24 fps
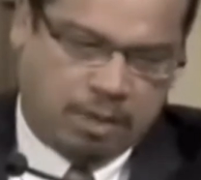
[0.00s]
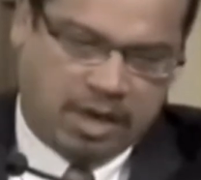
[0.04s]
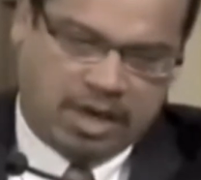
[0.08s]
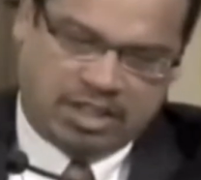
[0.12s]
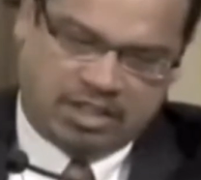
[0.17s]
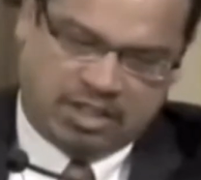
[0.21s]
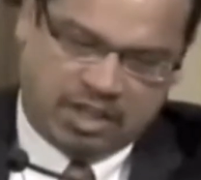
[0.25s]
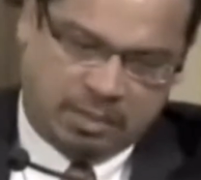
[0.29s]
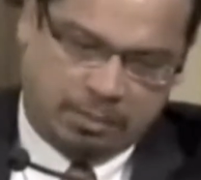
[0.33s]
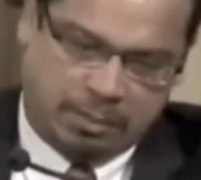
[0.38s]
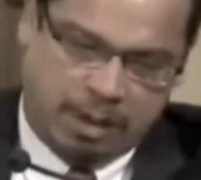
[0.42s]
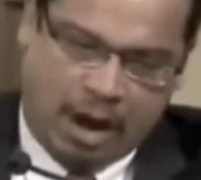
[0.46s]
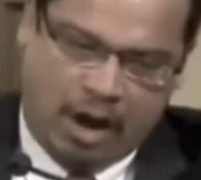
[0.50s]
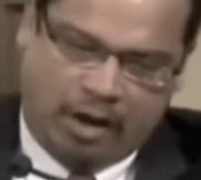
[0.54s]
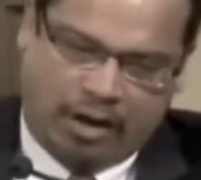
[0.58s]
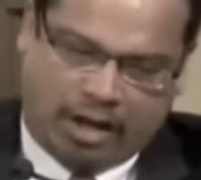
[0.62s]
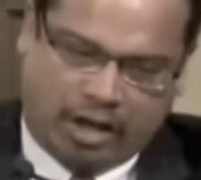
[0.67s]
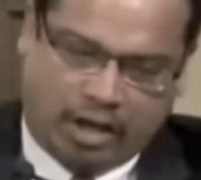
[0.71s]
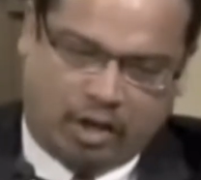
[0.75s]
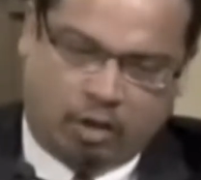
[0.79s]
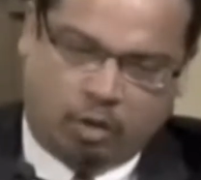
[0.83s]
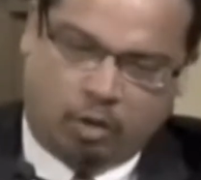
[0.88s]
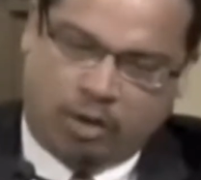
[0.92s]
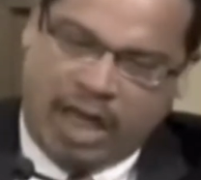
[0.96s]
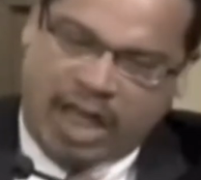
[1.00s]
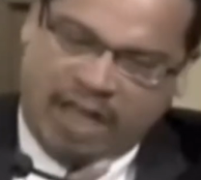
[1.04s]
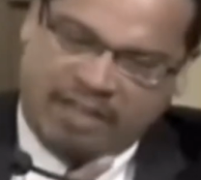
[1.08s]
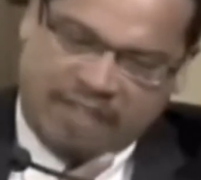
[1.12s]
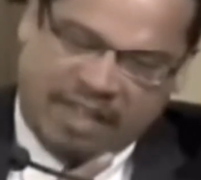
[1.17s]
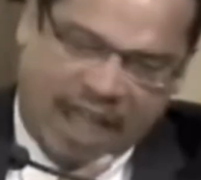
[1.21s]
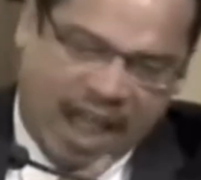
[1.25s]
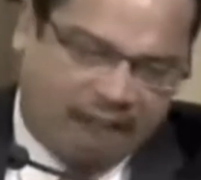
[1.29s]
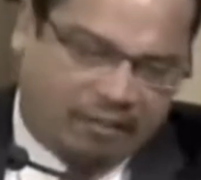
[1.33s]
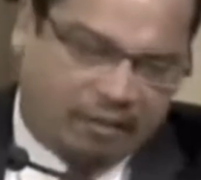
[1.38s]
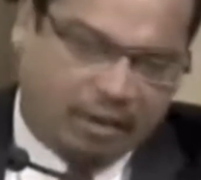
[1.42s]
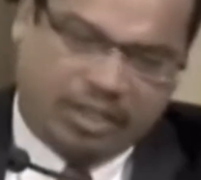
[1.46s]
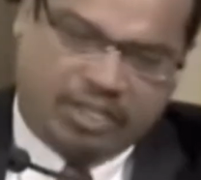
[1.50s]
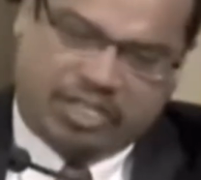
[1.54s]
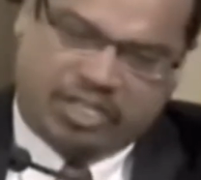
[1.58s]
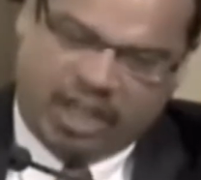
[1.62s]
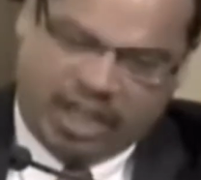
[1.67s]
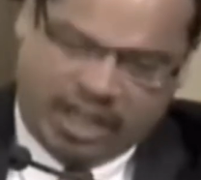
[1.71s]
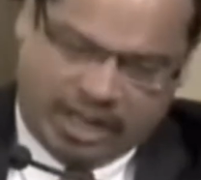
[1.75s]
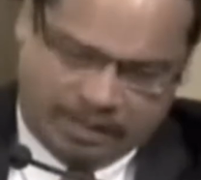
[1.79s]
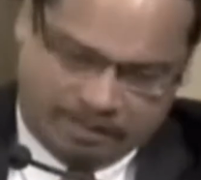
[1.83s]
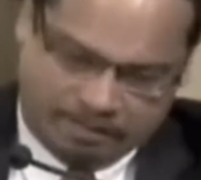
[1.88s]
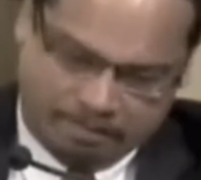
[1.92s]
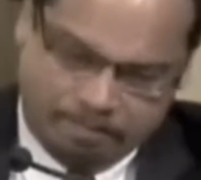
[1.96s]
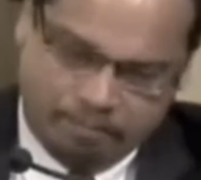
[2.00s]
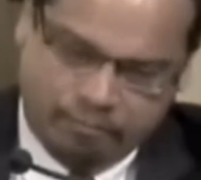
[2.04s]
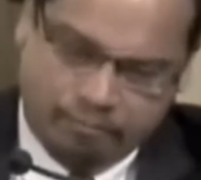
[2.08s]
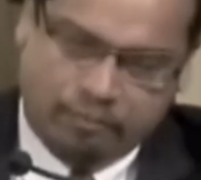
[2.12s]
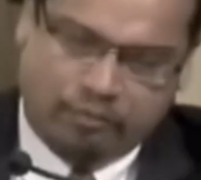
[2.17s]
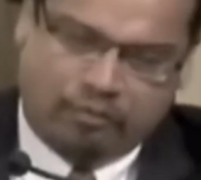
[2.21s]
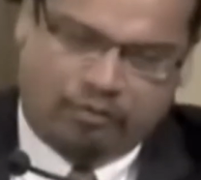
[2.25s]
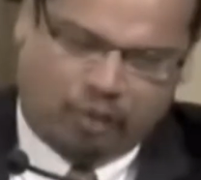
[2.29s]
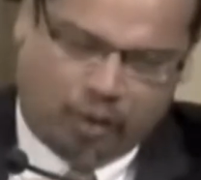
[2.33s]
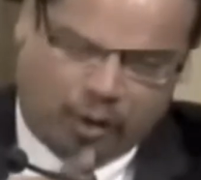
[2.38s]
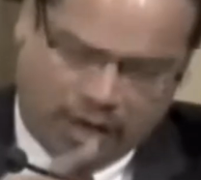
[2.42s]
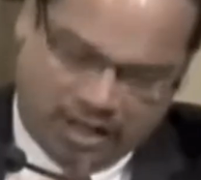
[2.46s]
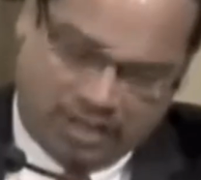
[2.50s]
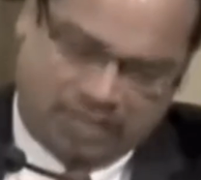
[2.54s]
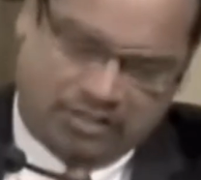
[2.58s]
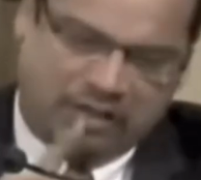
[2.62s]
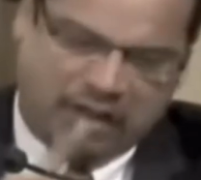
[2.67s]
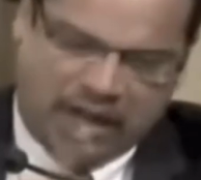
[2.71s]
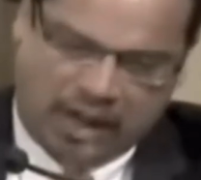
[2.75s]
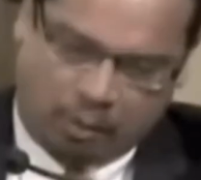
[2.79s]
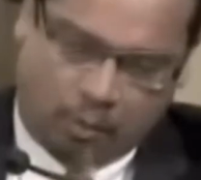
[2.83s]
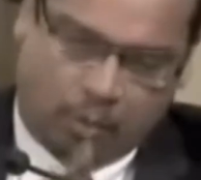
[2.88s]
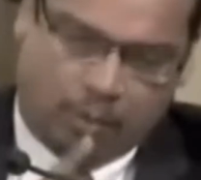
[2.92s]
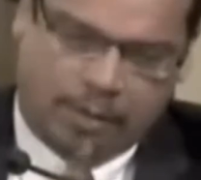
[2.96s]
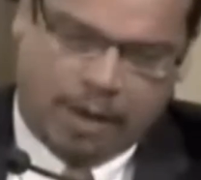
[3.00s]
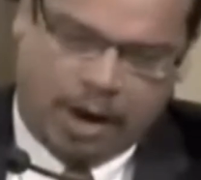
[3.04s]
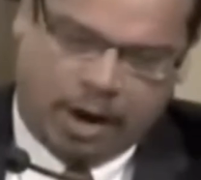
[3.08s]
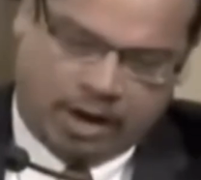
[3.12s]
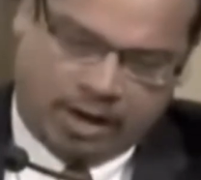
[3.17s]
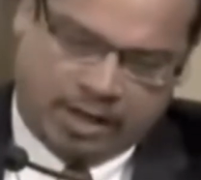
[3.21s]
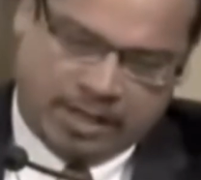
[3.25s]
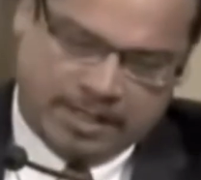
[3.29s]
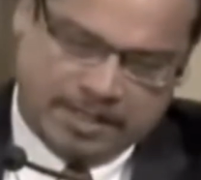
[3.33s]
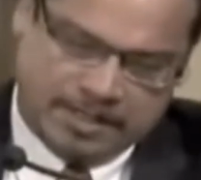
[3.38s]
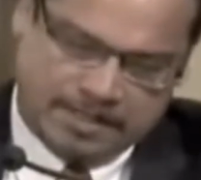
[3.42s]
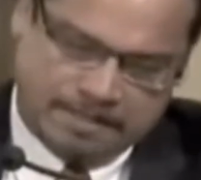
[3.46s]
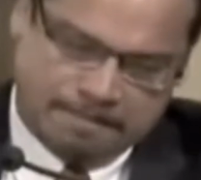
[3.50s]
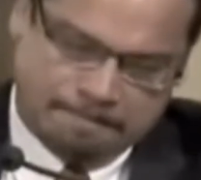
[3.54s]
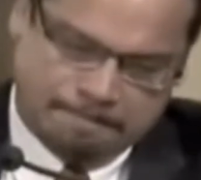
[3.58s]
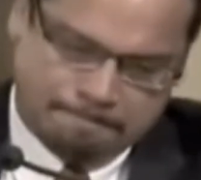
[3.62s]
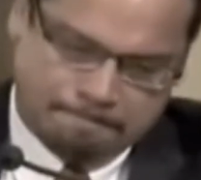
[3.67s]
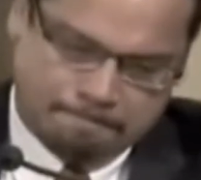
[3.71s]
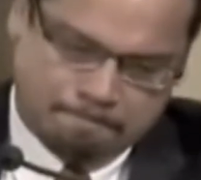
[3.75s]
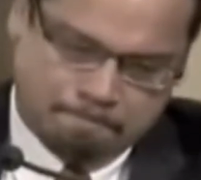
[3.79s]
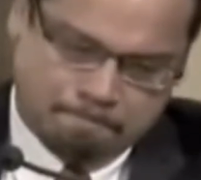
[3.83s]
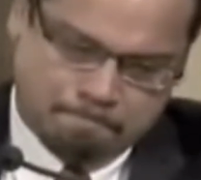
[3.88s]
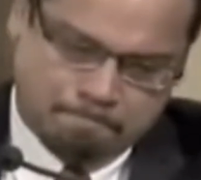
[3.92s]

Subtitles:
but as an American who gave everything for his fellow Americans.